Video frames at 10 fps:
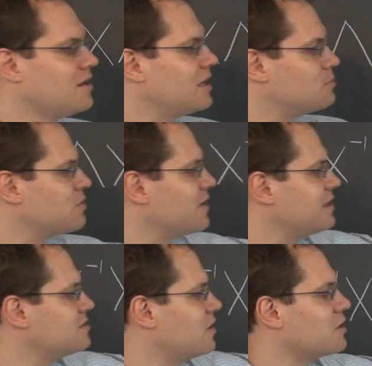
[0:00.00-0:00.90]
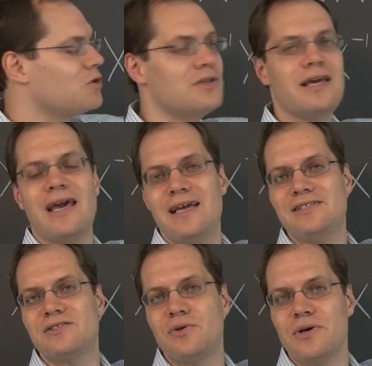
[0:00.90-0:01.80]
it provides not only a
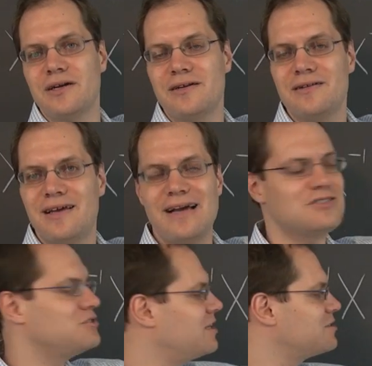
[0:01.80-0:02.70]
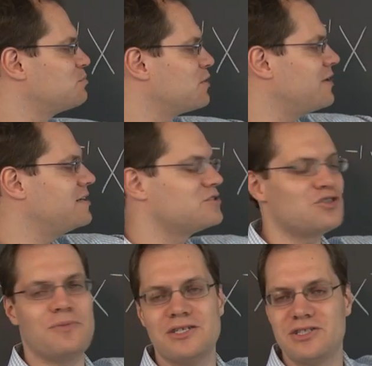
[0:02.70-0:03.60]
squared, actually it doesn't provide
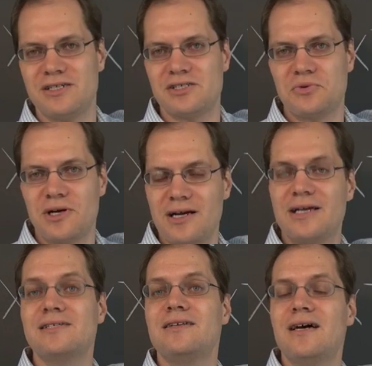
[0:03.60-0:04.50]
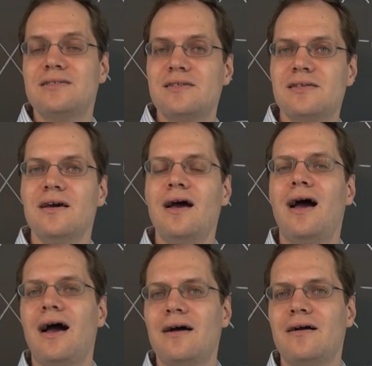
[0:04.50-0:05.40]
so much a squared as it does its
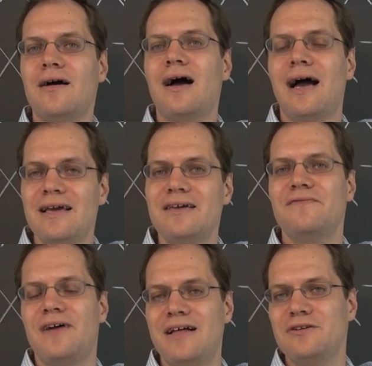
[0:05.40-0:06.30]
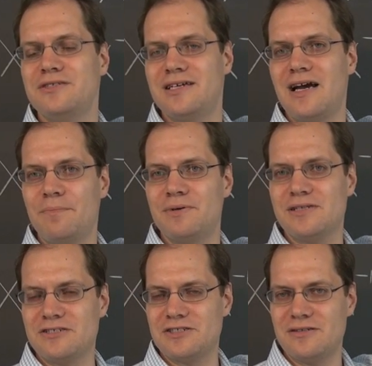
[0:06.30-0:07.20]
eigenvalue
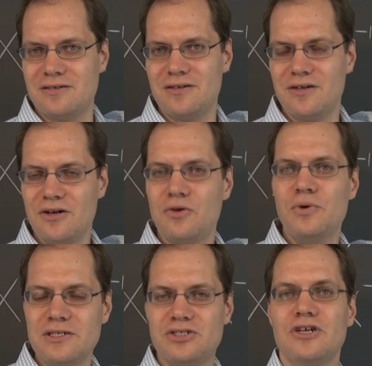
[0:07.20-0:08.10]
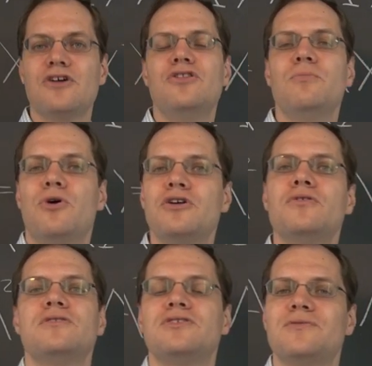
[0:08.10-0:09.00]
decomposition which the more
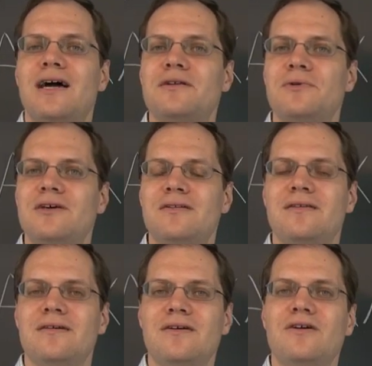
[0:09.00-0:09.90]
you interact with it,